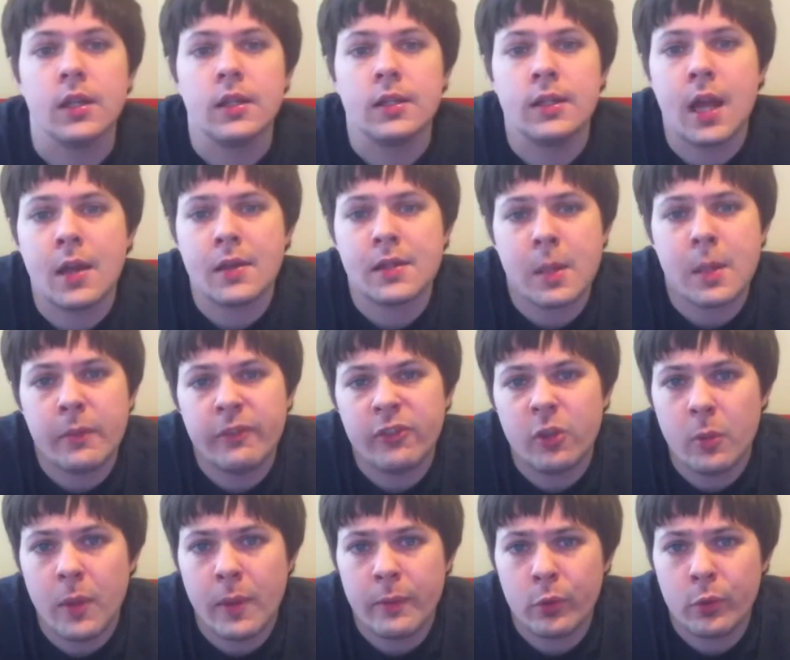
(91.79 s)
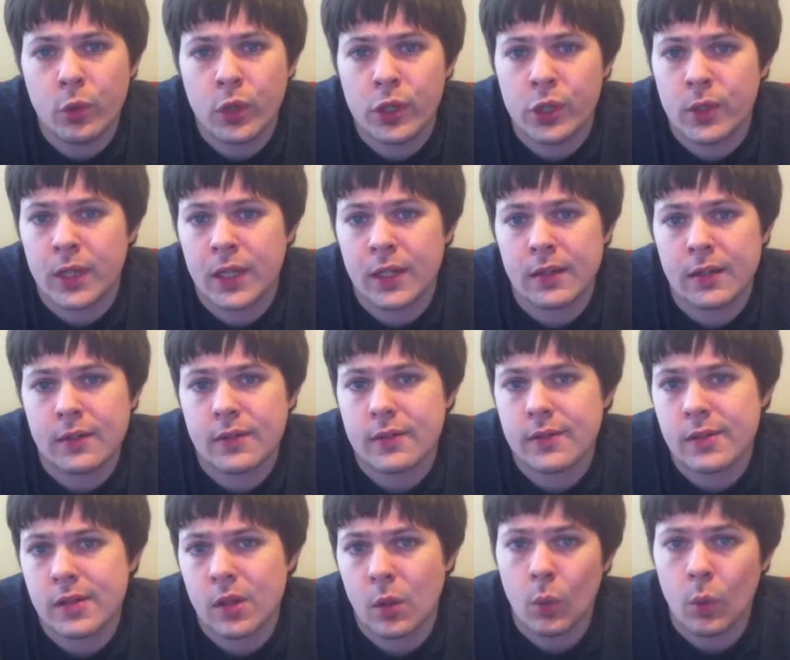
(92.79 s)
Now, some of you may be wondering,
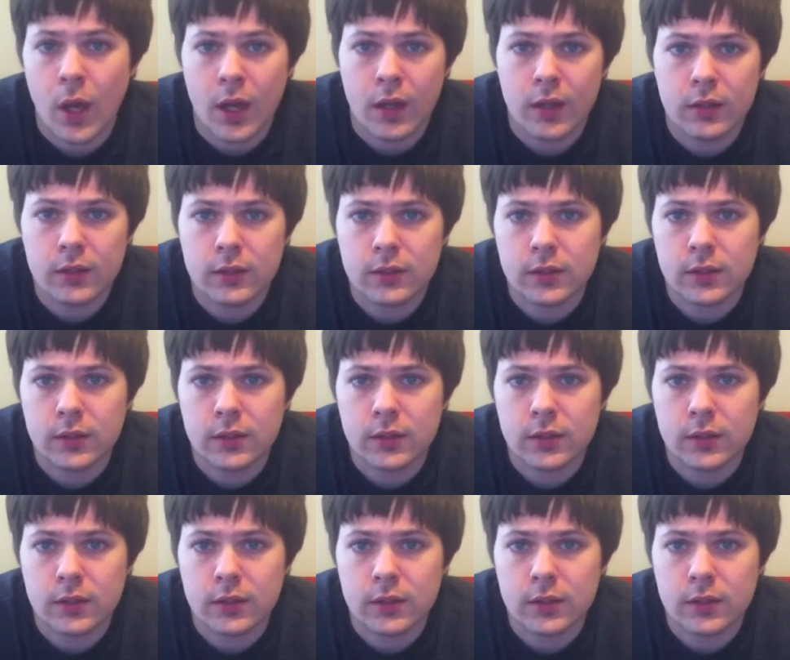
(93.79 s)
so what?